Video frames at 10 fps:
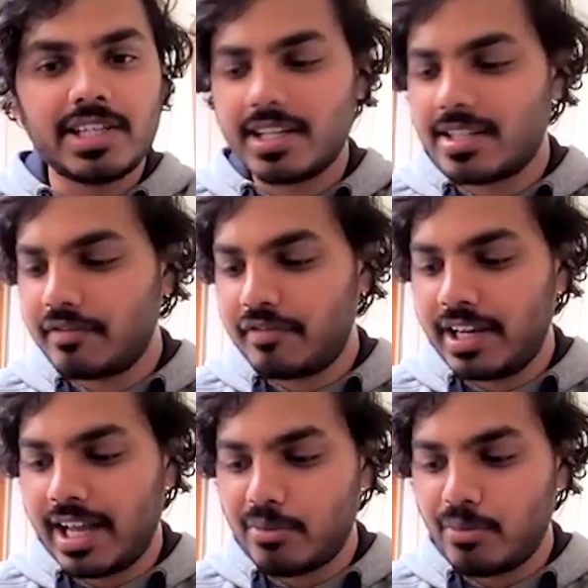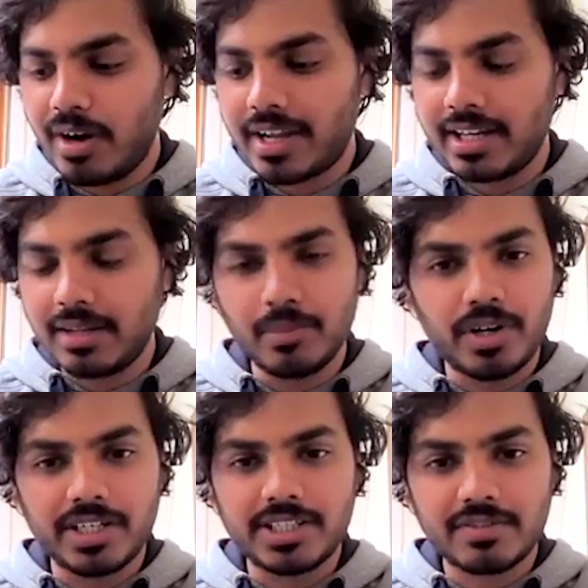it doesn't feel like work
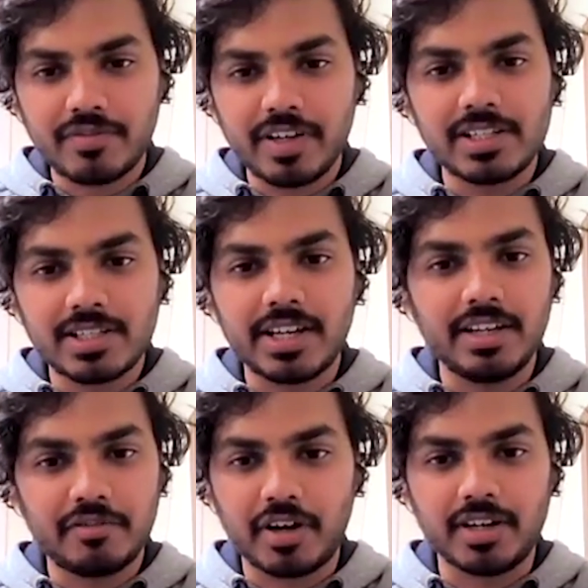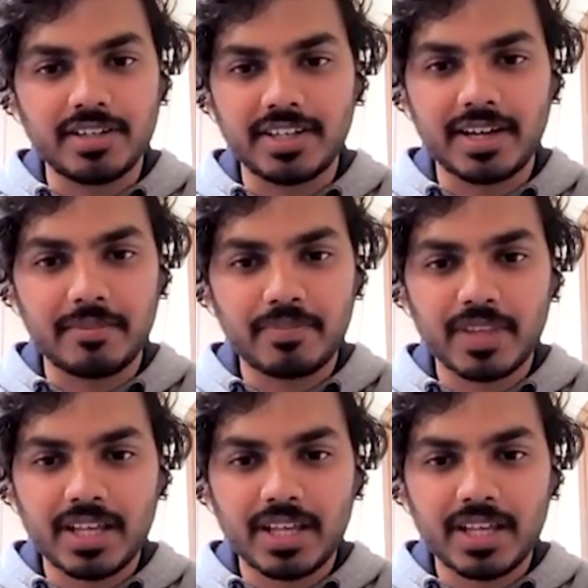anymore. It just feels really fun. Yeah.